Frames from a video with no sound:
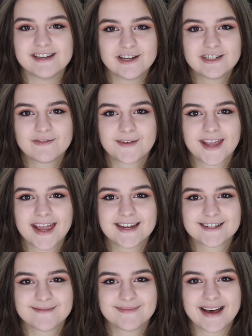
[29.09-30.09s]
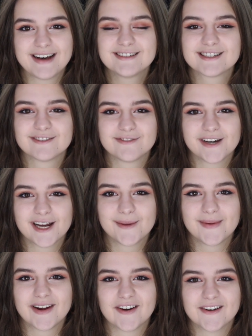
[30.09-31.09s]
notification bell to
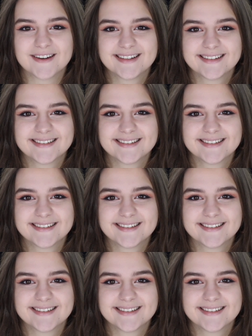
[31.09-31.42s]
follow along.